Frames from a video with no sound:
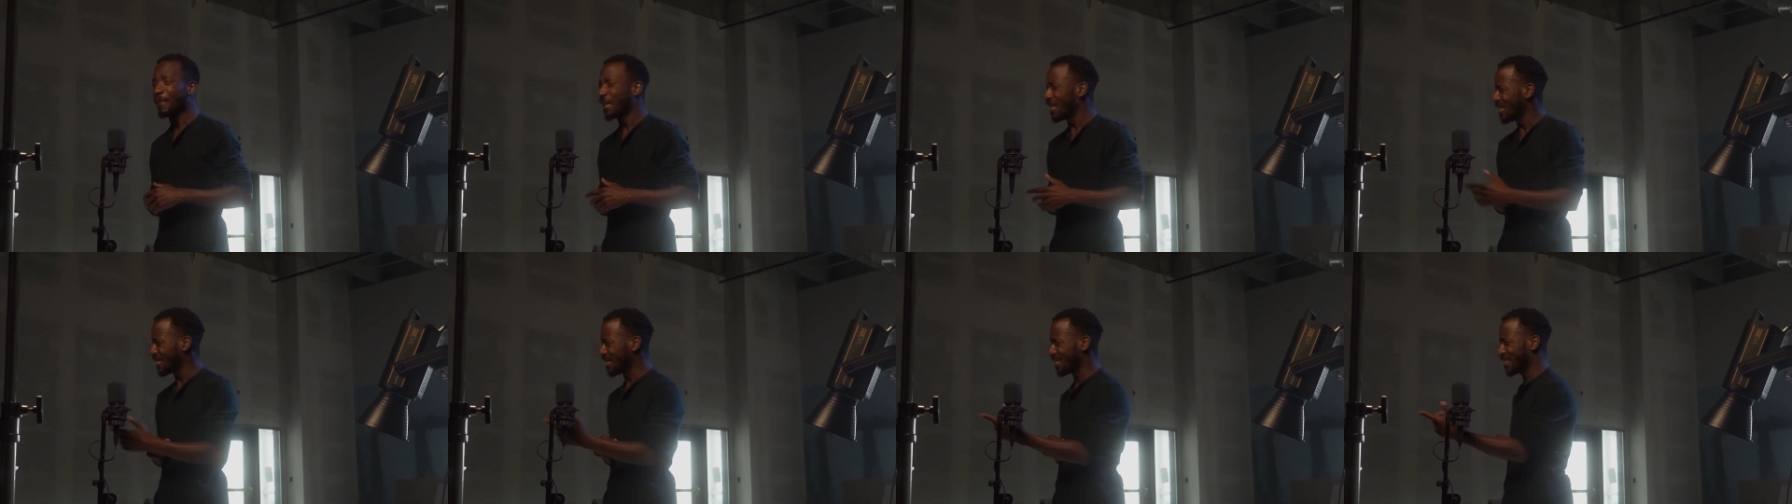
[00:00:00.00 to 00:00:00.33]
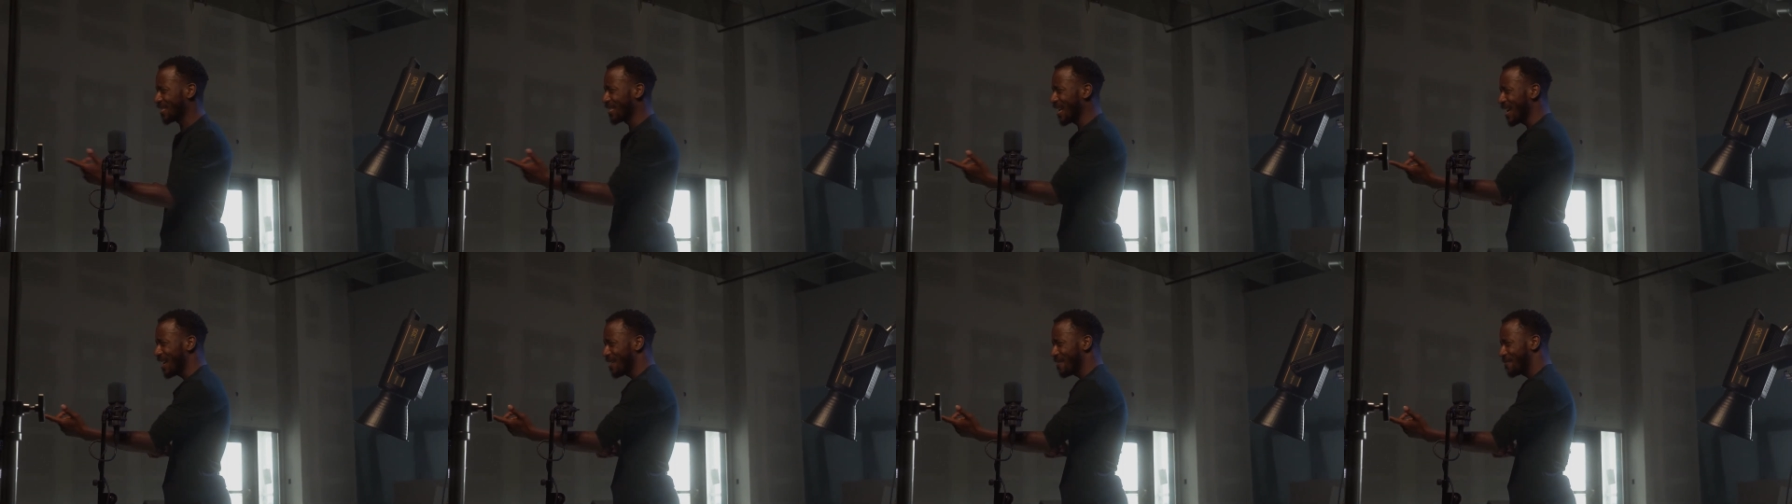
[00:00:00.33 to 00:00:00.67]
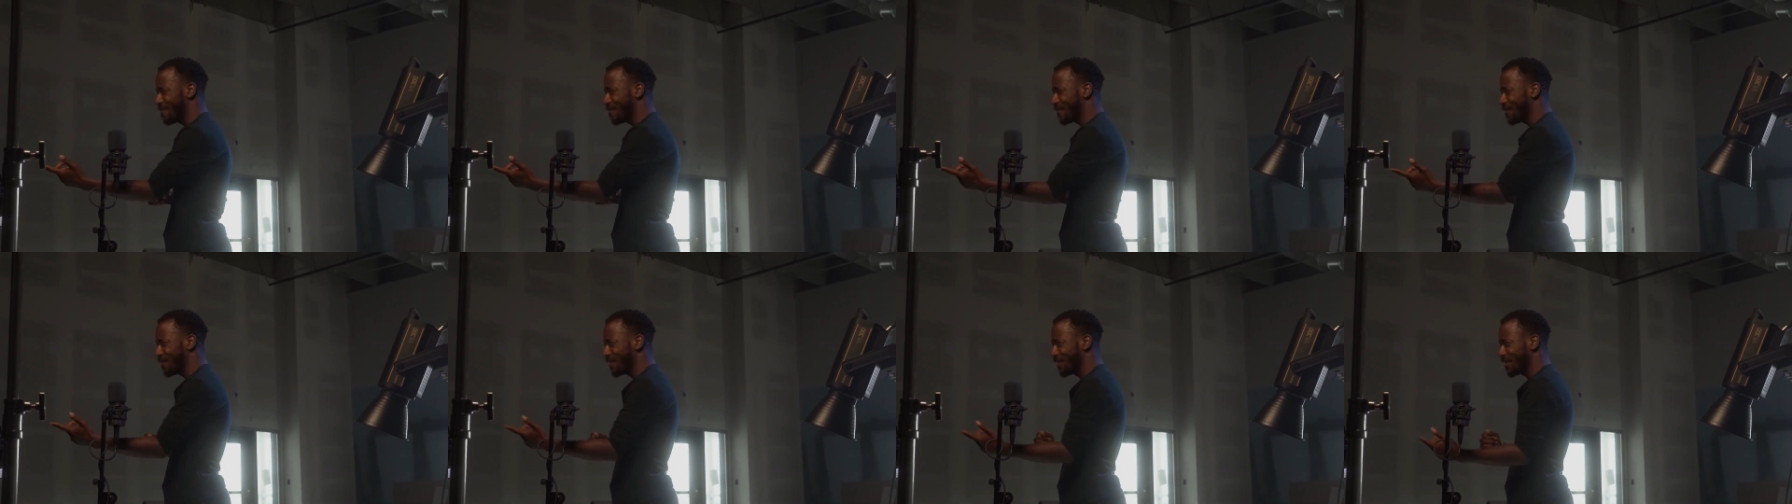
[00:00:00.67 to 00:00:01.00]
a
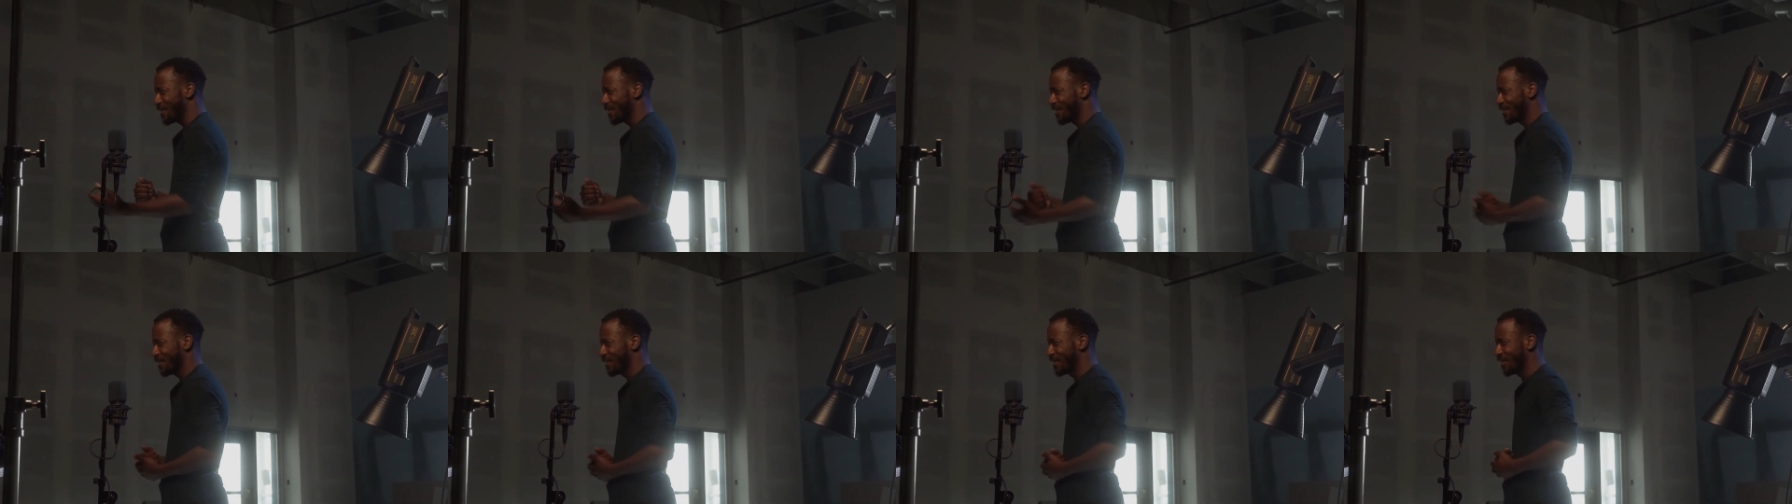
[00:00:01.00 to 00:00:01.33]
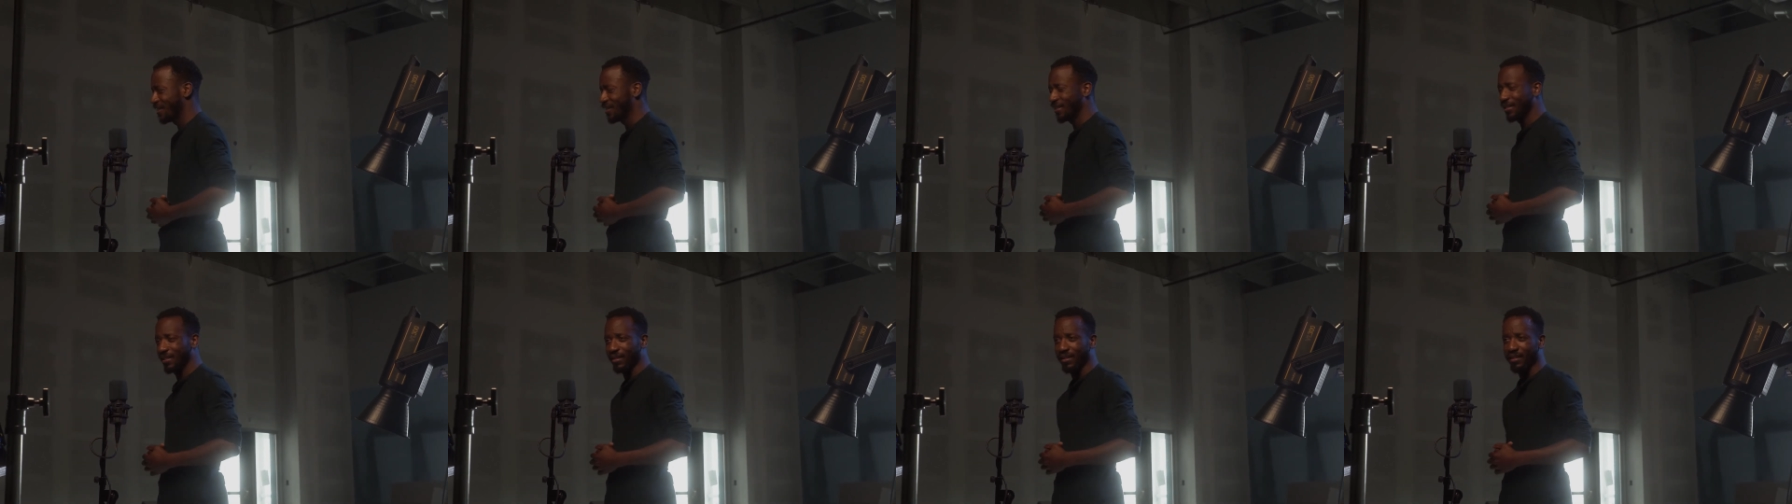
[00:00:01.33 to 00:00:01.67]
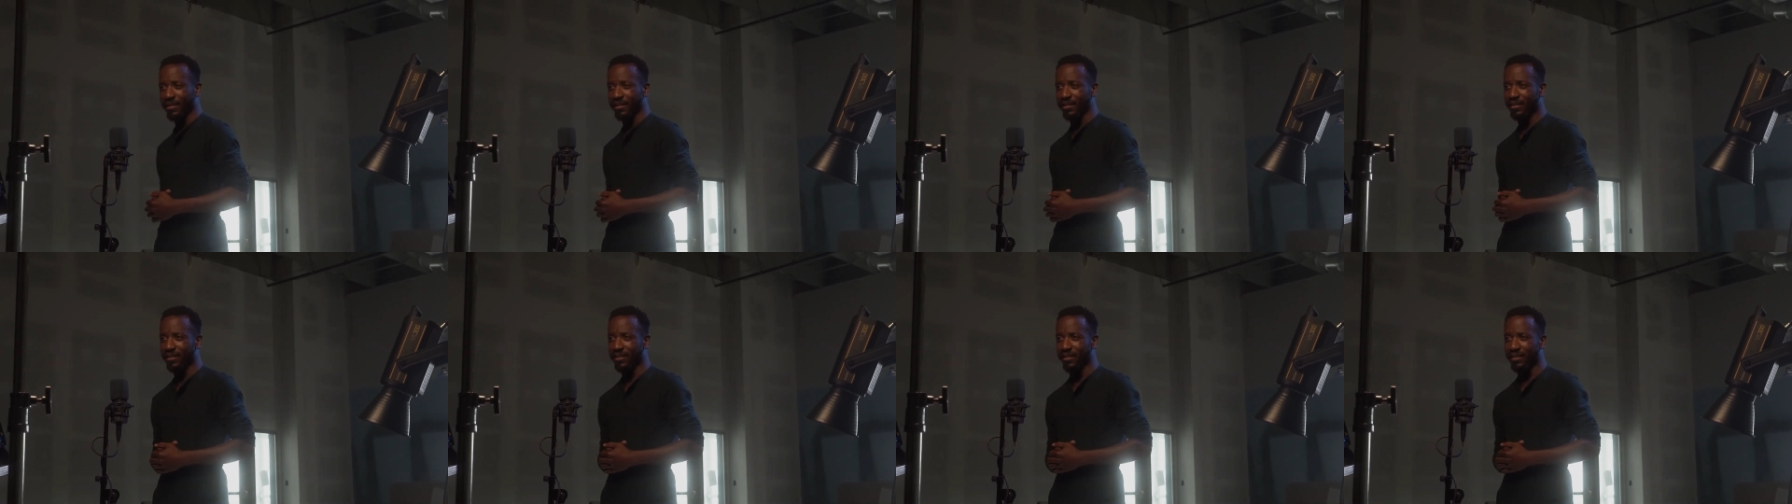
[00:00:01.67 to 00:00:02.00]
cipher,
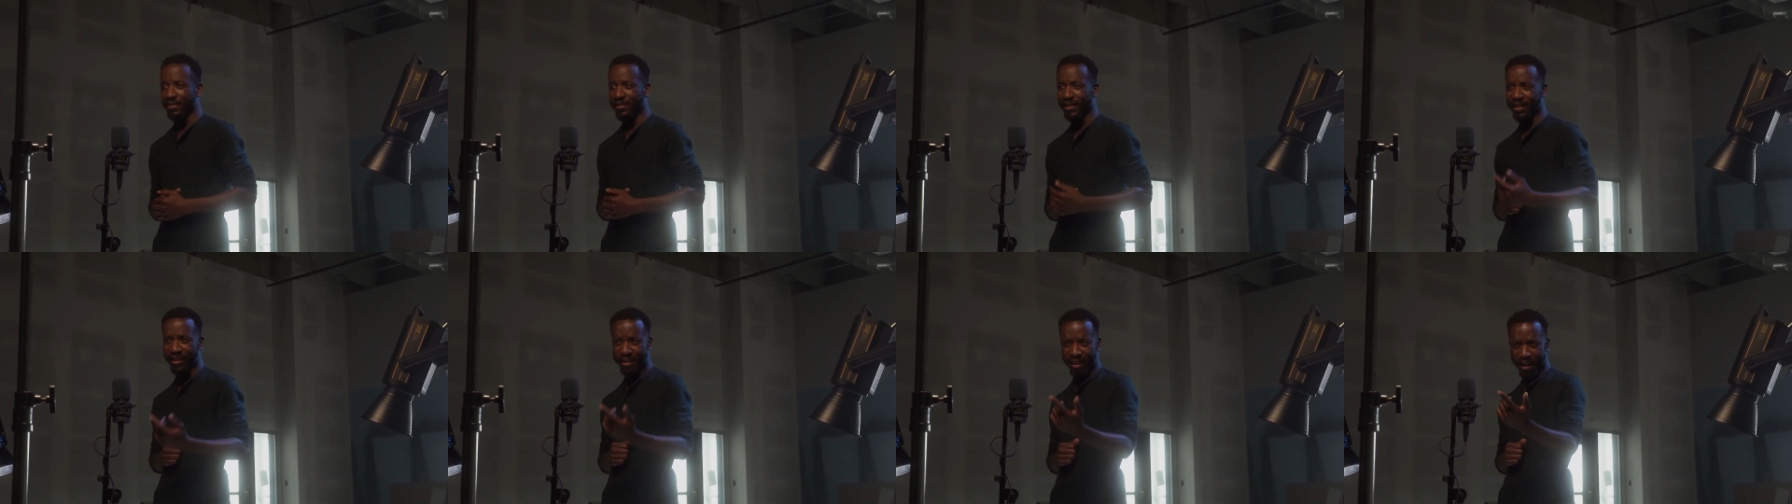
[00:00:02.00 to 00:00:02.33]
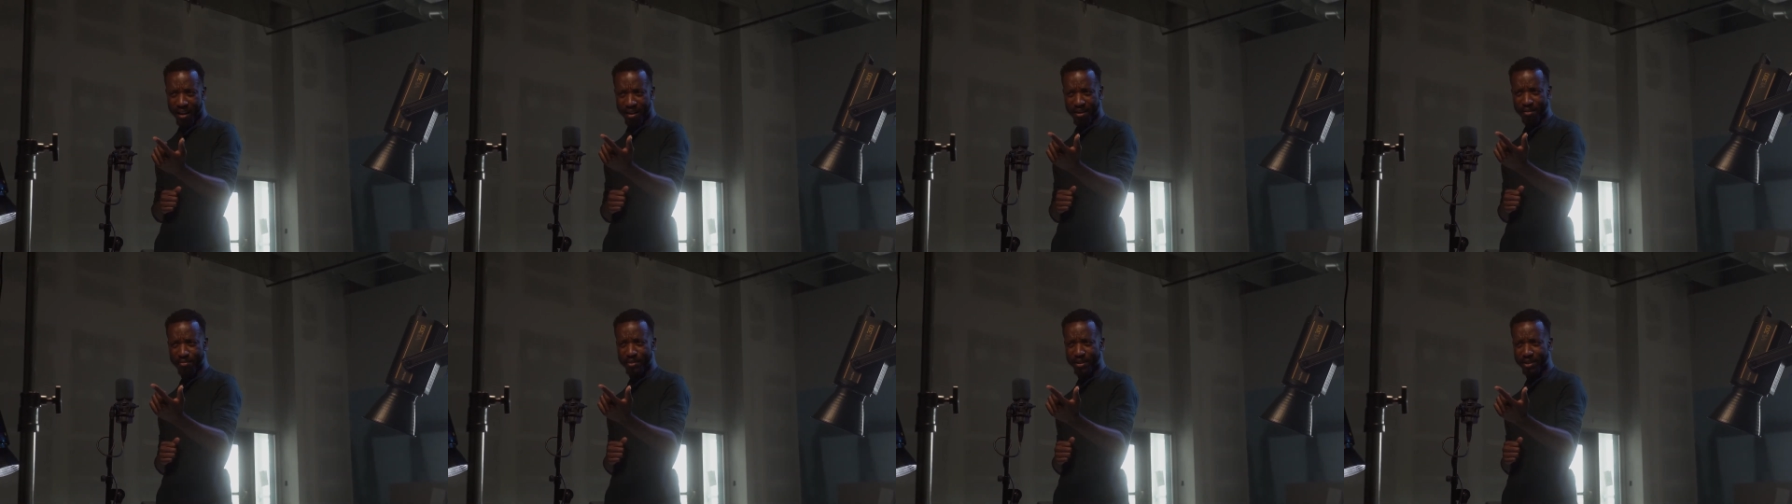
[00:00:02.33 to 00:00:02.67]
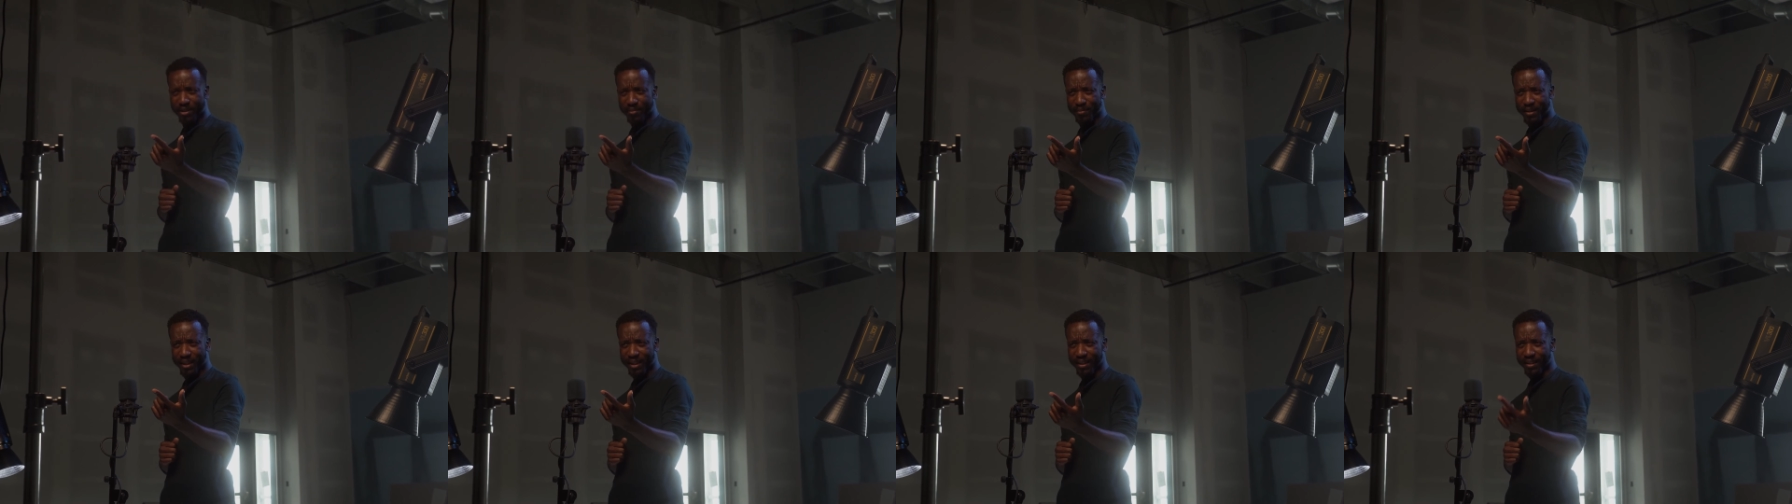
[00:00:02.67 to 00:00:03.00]
the
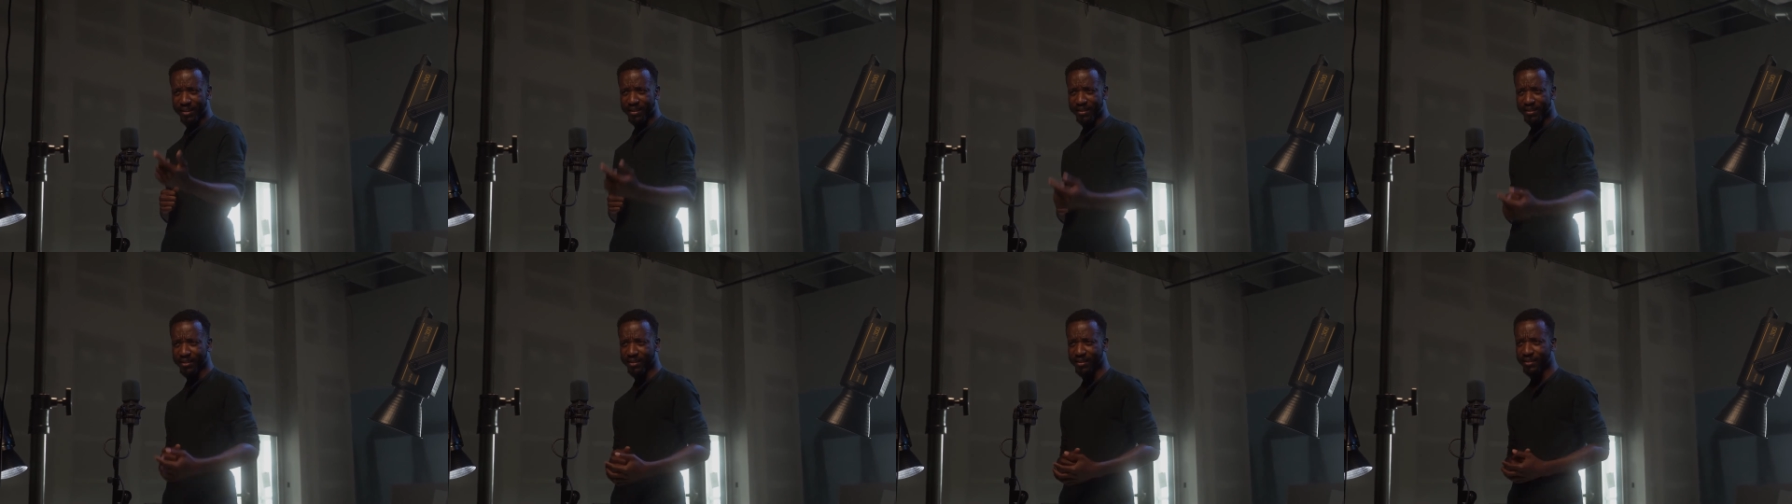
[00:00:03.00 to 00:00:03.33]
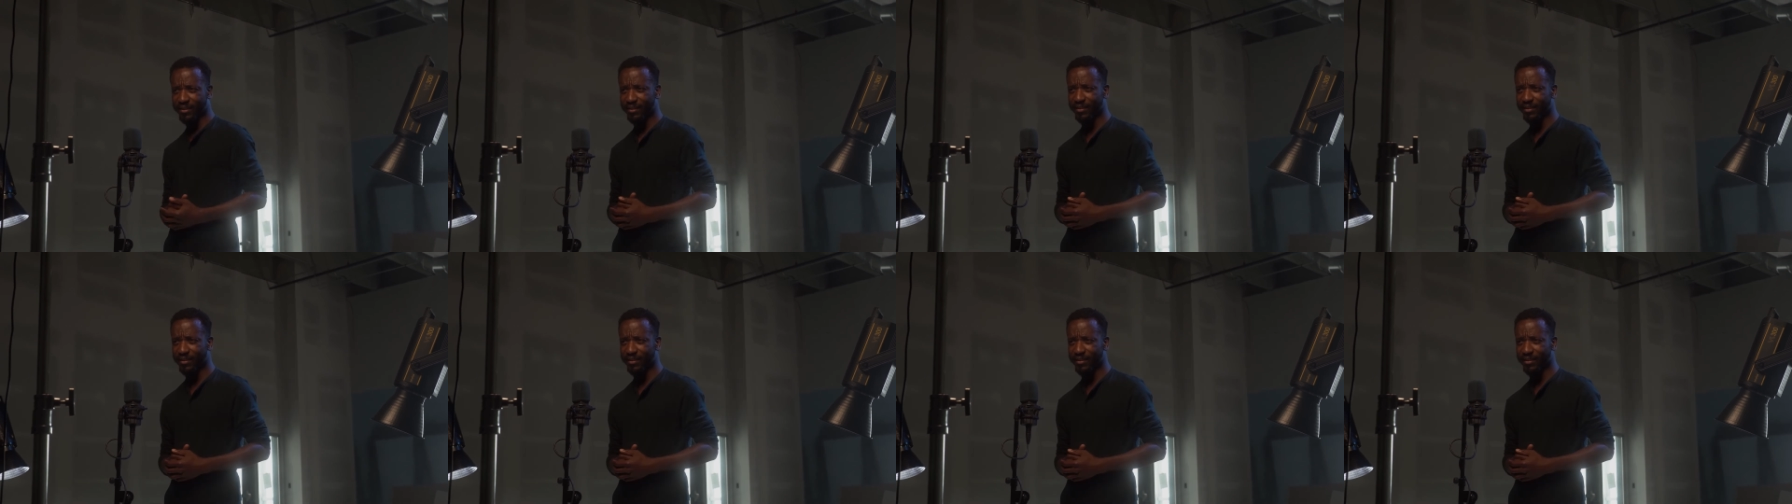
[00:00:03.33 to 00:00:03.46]
garbage man,